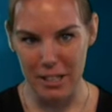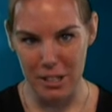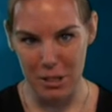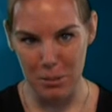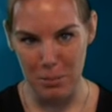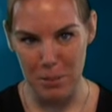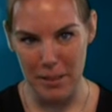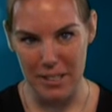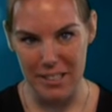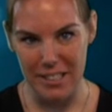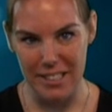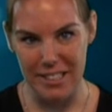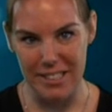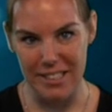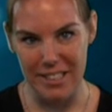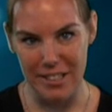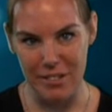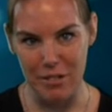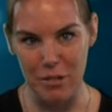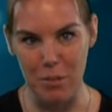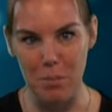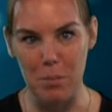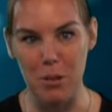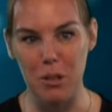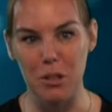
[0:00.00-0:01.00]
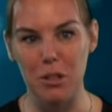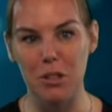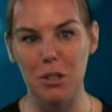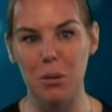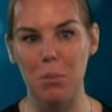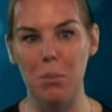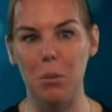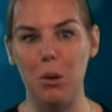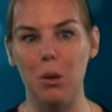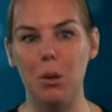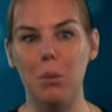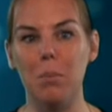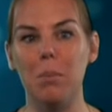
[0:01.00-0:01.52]
a species distribution
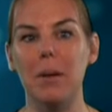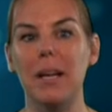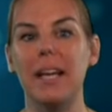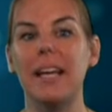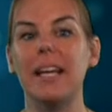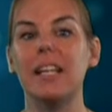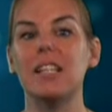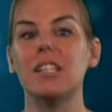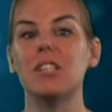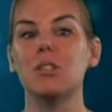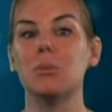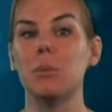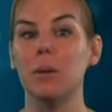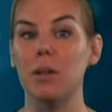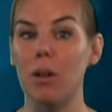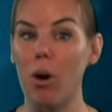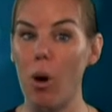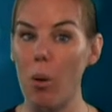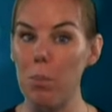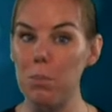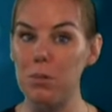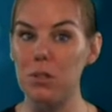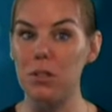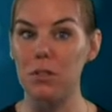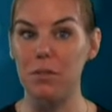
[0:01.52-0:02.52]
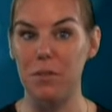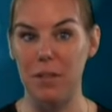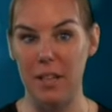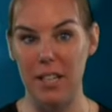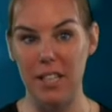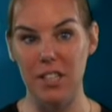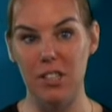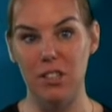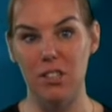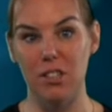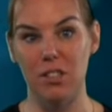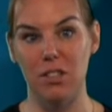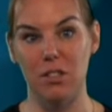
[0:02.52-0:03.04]
model begins with
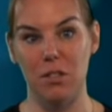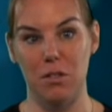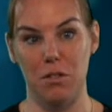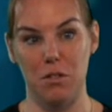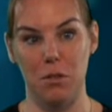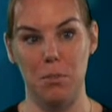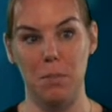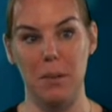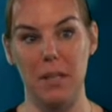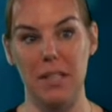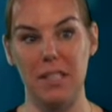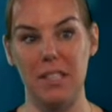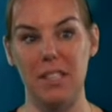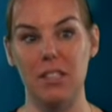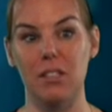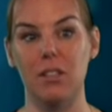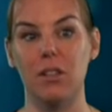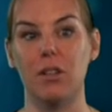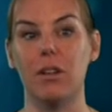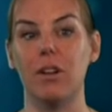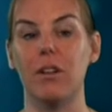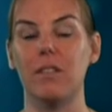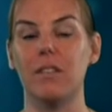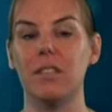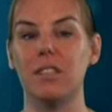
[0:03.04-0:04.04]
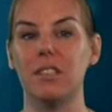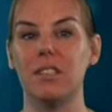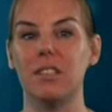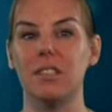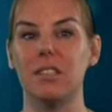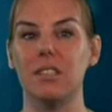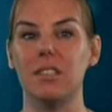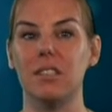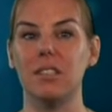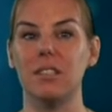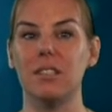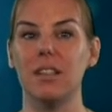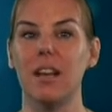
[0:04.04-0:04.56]
observations of species
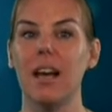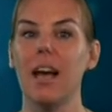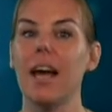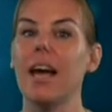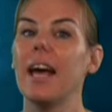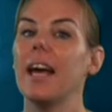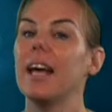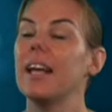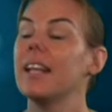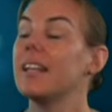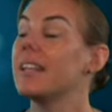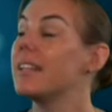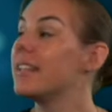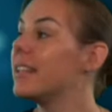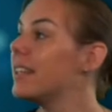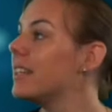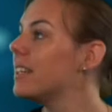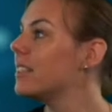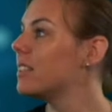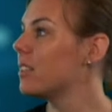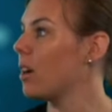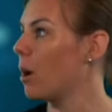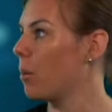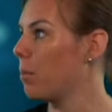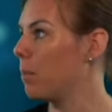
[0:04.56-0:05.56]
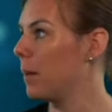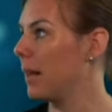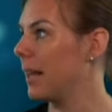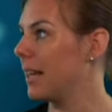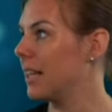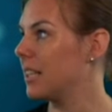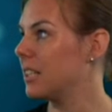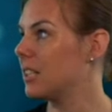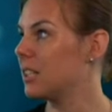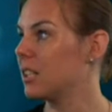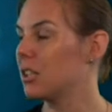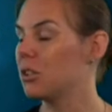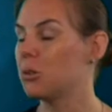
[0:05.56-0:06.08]
occurrences. These are
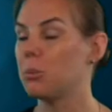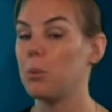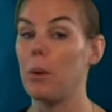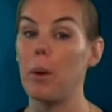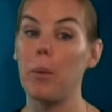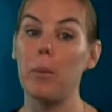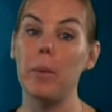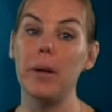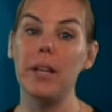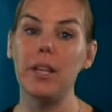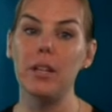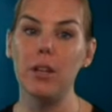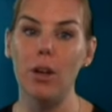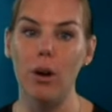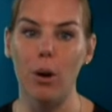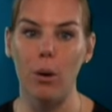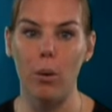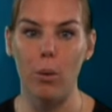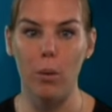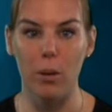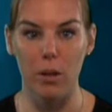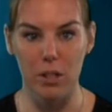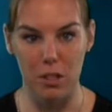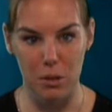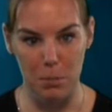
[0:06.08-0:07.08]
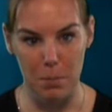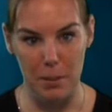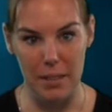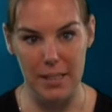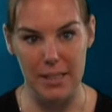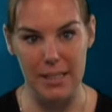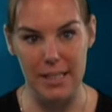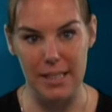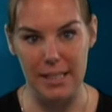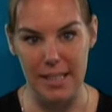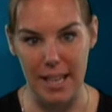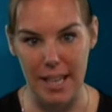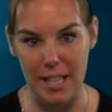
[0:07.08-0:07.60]
places where we know a
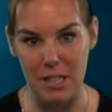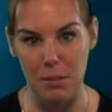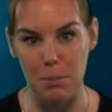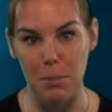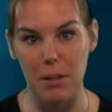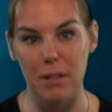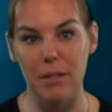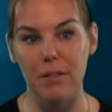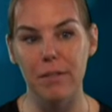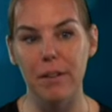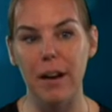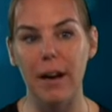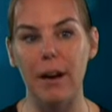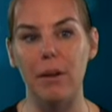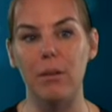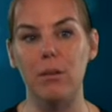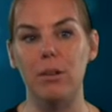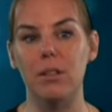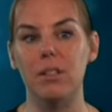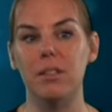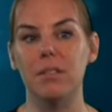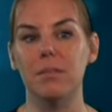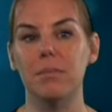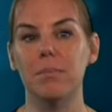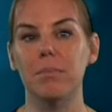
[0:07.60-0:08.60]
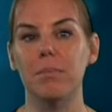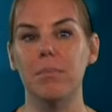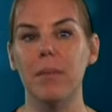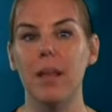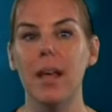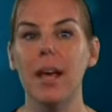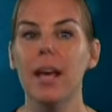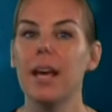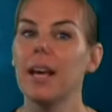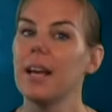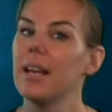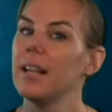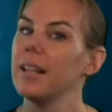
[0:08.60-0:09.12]
species has been found.
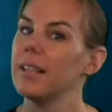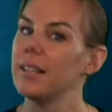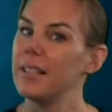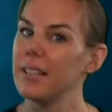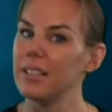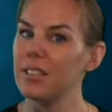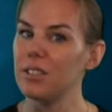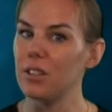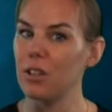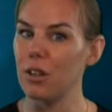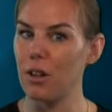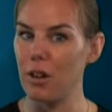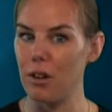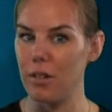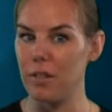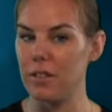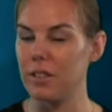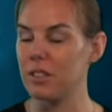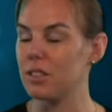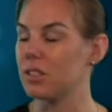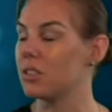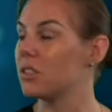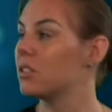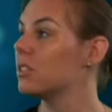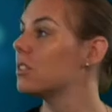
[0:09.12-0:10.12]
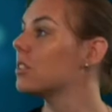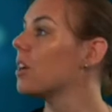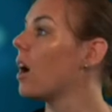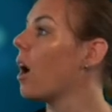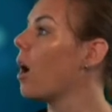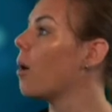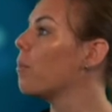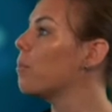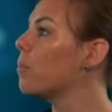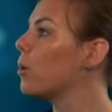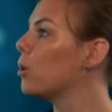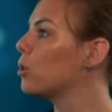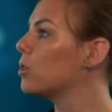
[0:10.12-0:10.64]
These occurrences
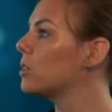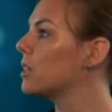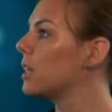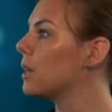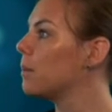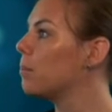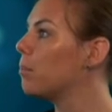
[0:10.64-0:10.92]
are mostly